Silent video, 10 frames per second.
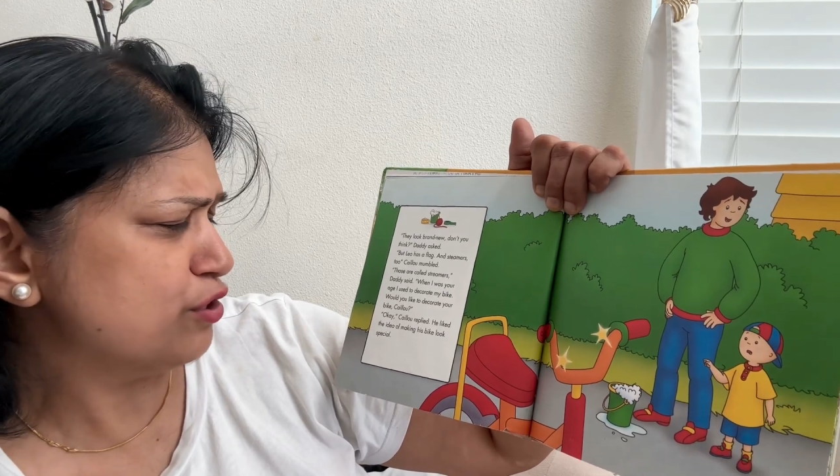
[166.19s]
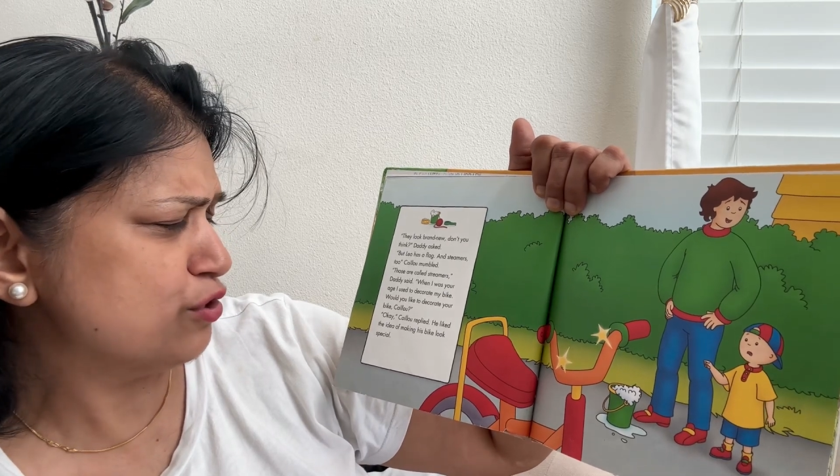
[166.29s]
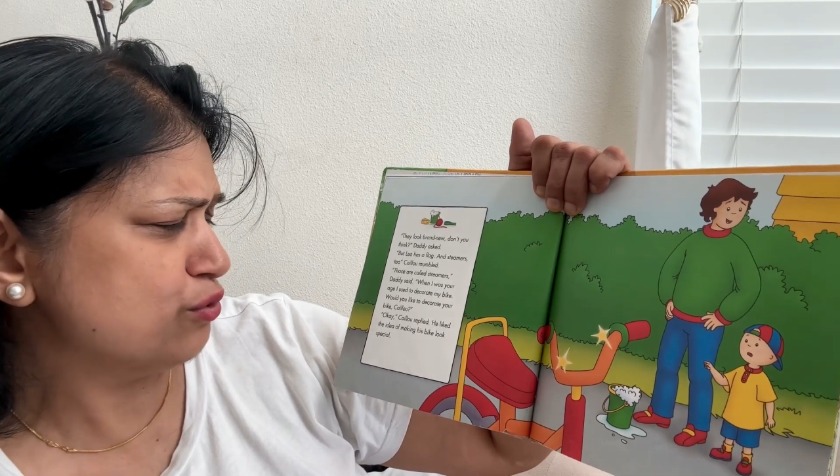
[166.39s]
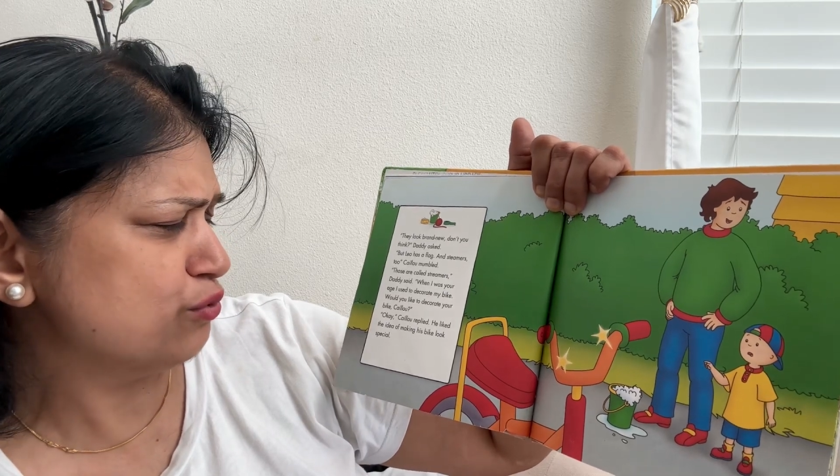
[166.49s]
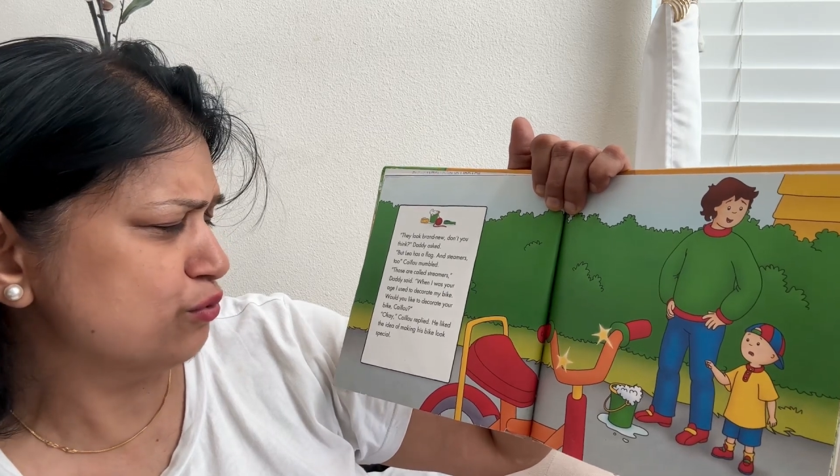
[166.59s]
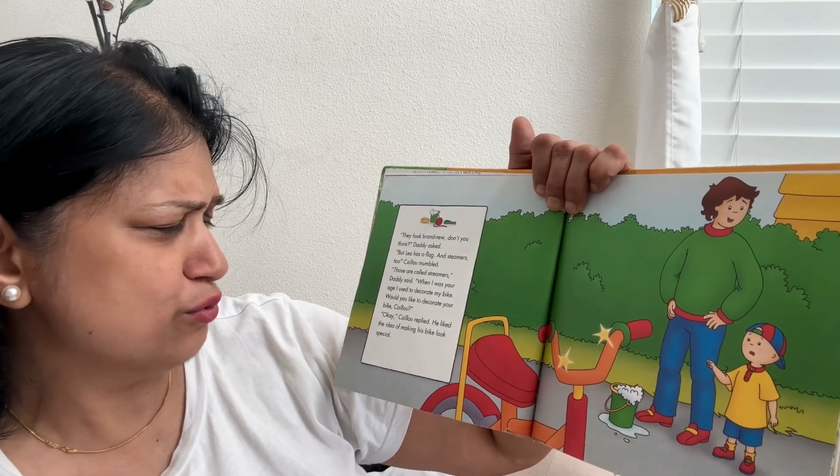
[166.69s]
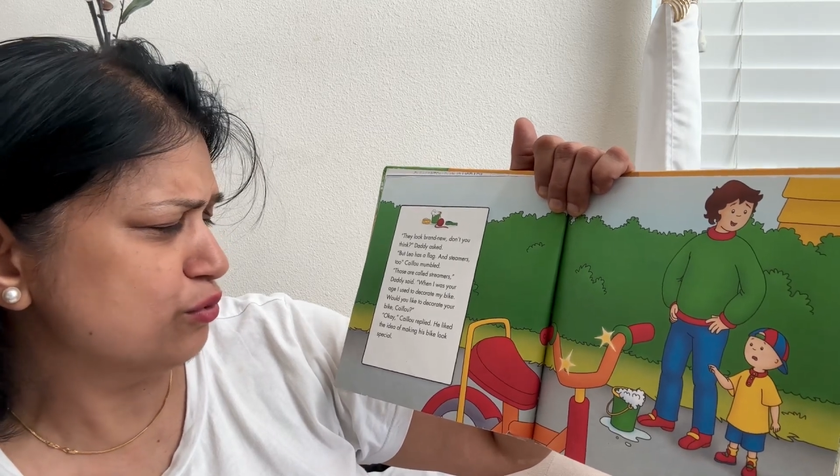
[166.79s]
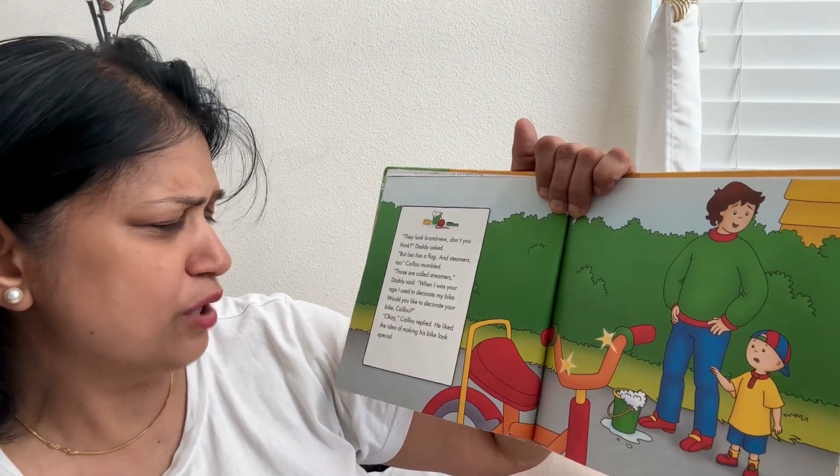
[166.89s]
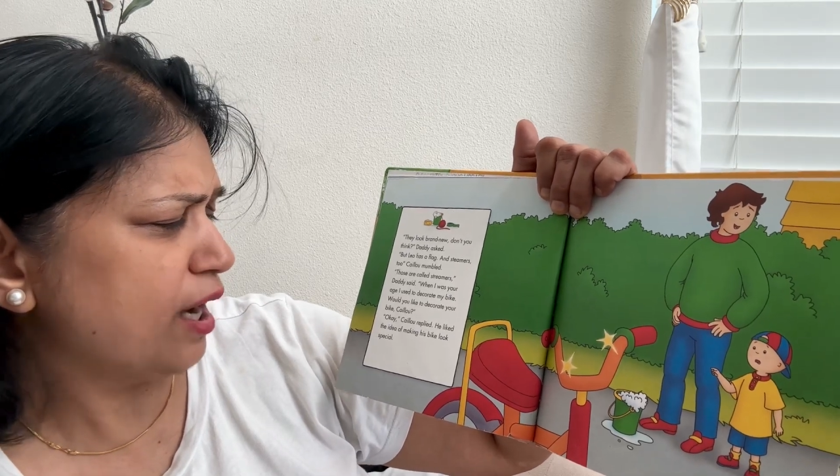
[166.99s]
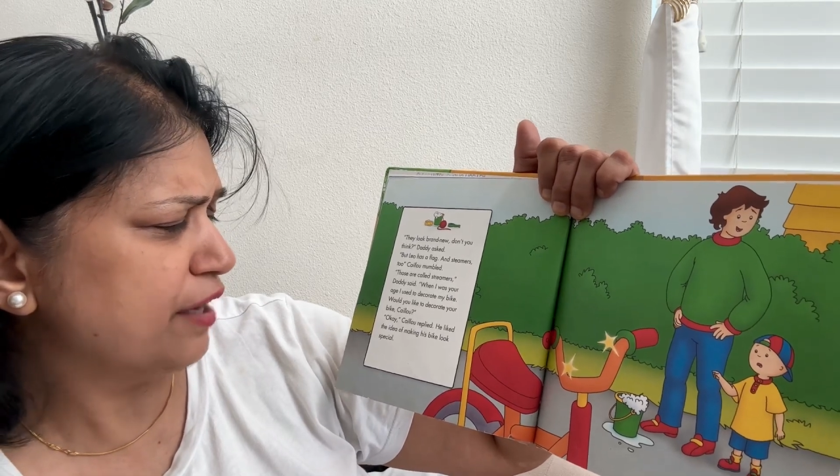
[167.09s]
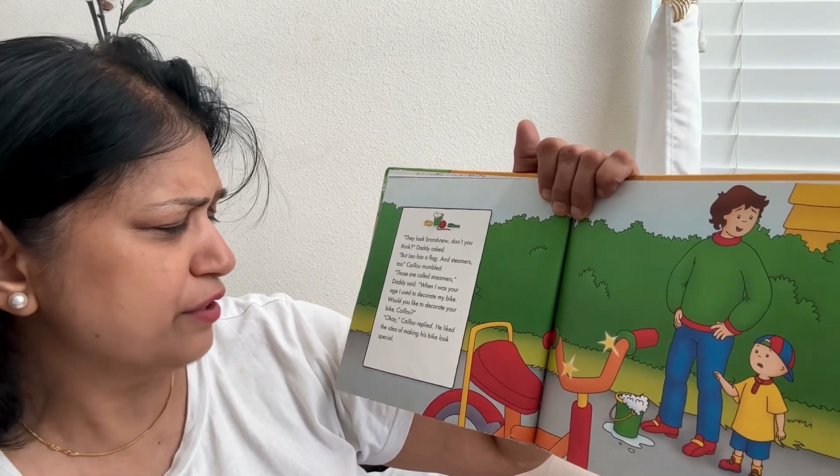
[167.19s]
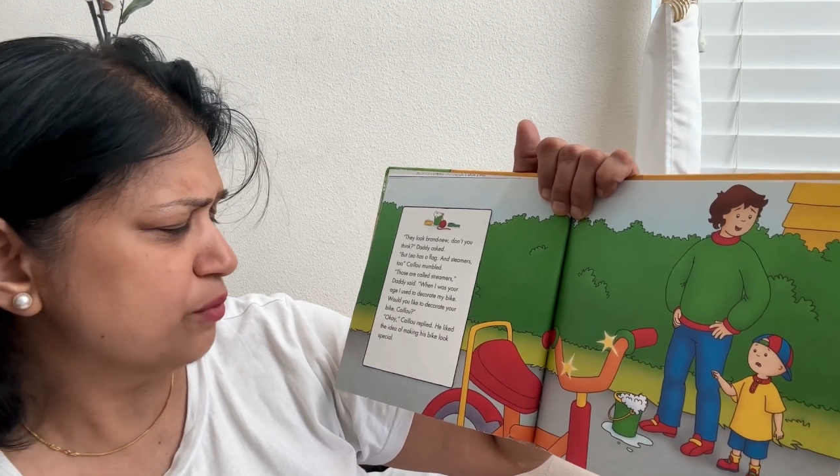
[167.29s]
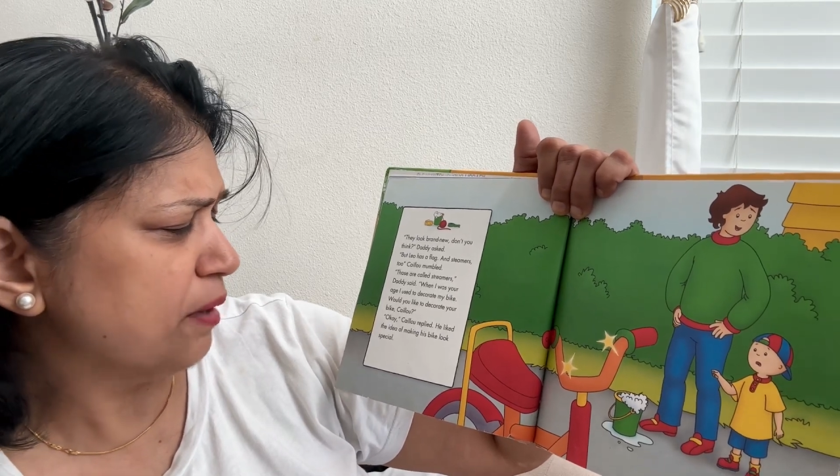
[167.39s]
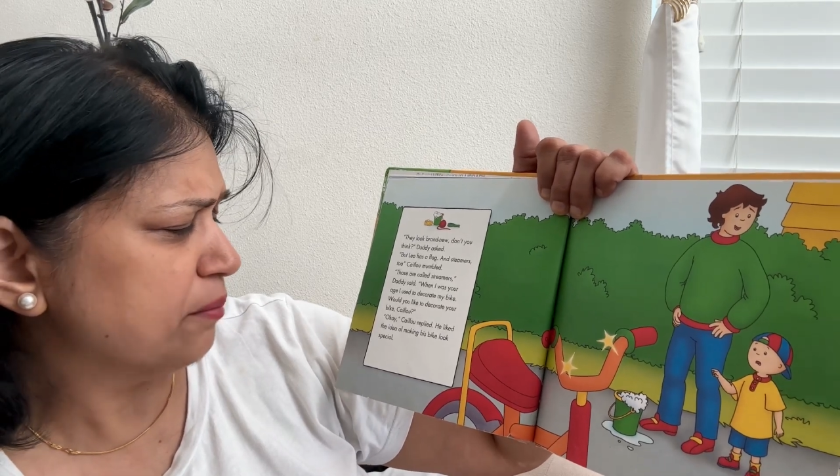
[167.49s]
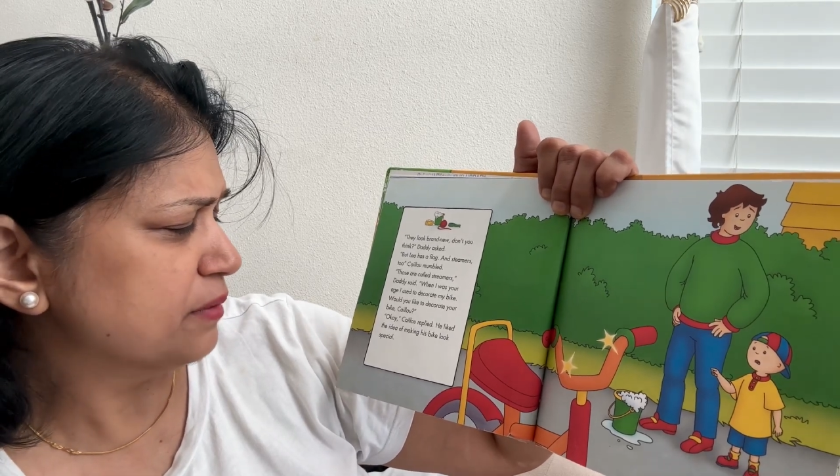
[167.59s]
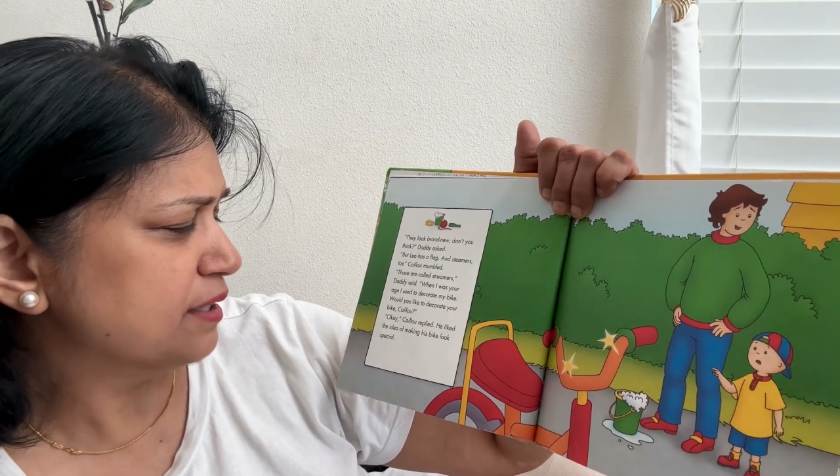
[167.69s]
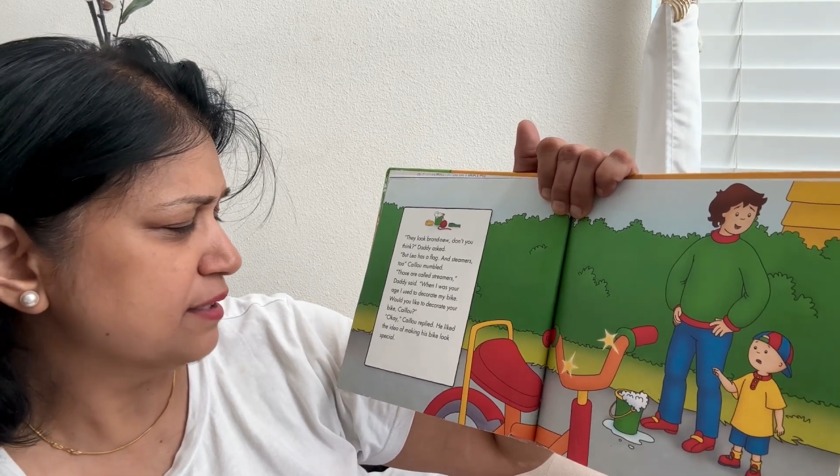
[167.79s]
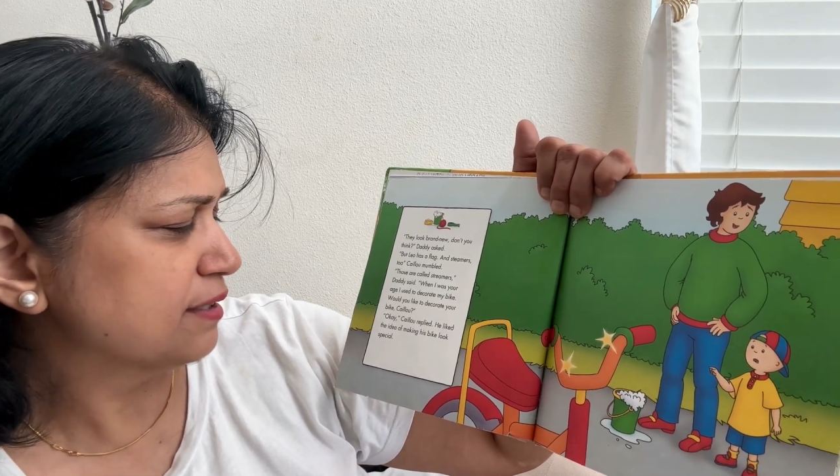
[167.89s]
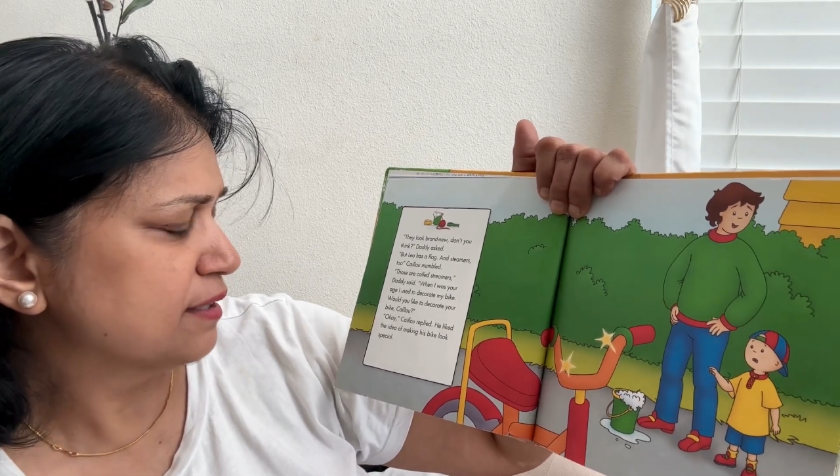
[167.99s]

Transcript: too, Caillou mumbled.